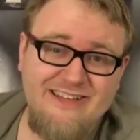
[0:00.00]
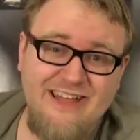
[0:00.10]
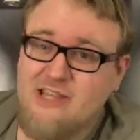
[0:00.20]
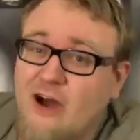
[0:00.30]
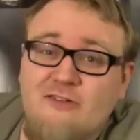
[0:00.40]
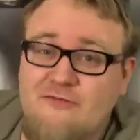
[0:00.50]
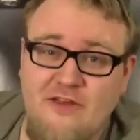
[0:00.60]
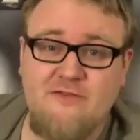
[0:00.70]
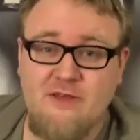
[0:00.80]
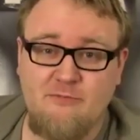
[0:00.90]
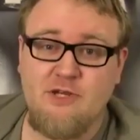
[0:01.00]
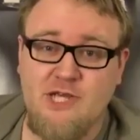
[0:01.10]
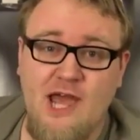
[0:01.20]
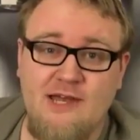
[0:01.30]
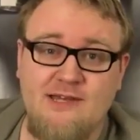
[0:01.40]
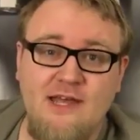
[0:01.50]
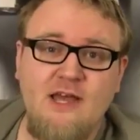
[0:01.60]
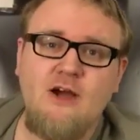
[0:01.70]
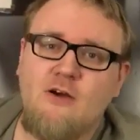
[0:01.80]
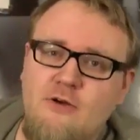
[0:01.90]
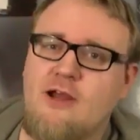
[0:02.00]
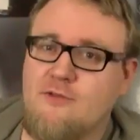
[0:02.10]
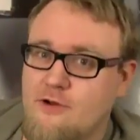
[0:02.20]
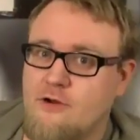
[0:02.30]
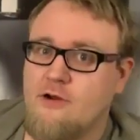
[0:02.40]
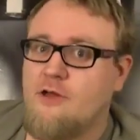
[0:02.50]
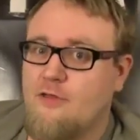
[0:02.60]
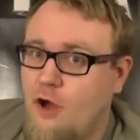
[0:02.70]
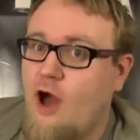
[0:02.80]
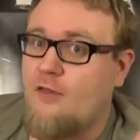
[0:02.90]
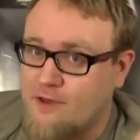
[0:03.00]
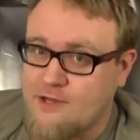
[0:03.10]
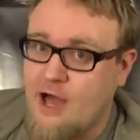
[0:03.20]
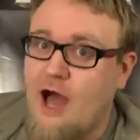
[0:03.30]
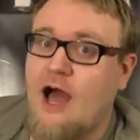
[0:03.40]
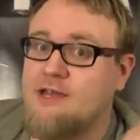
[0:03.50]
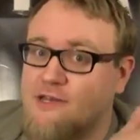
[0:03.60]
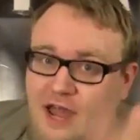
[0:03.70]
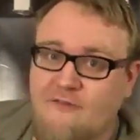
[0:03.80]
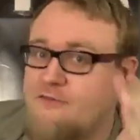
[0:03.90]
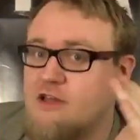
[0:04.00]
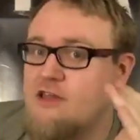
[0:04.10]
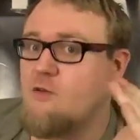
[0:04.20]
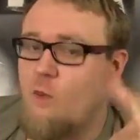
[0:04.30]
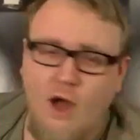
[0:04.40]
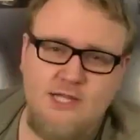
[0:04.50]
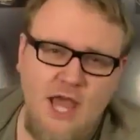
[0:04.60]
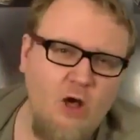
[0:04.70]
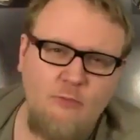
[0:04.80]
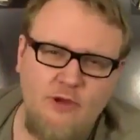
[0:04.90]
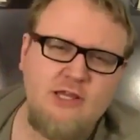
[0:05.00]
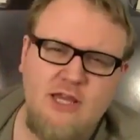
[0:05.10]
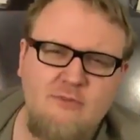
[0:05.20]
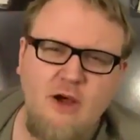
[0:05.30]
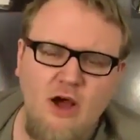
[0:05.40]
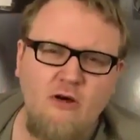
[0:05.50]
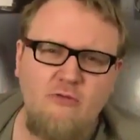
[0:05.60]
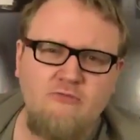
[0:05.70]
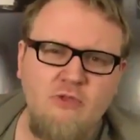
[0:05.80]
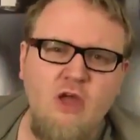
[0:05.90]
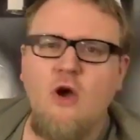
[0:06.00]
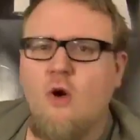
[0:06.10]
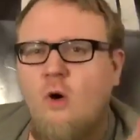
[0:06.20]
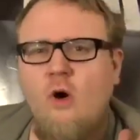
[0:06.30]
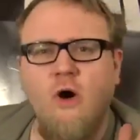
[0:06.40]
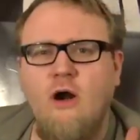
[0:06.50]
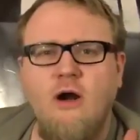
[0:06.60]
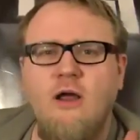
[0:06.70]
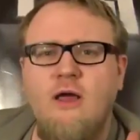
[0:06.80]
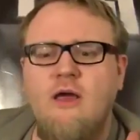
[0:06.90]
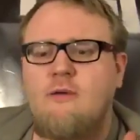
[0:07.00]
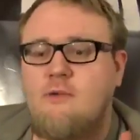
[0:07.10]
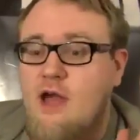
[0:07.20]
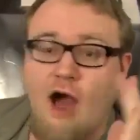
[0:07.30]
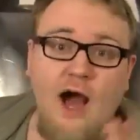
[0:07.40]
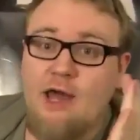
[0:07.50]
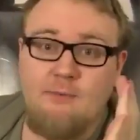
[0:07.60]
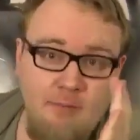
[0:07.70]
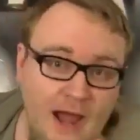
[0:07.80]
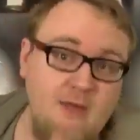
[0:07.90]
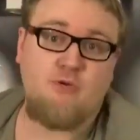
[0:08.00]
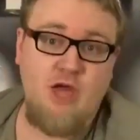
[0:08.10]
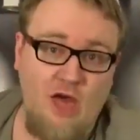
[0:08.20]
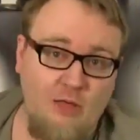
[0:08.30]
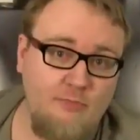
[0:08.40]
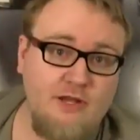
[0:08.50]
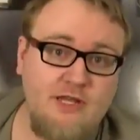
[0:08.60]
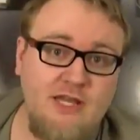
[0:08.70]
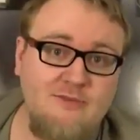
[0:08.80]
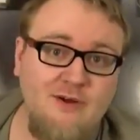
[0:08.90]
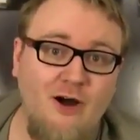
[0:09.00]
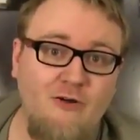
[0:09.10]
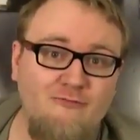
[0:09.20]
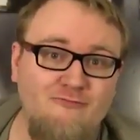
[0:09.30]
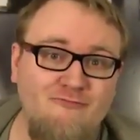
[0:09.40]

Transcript: That's over 50% who either thought that God definitely was helping Tebow or God might be helping Tebow.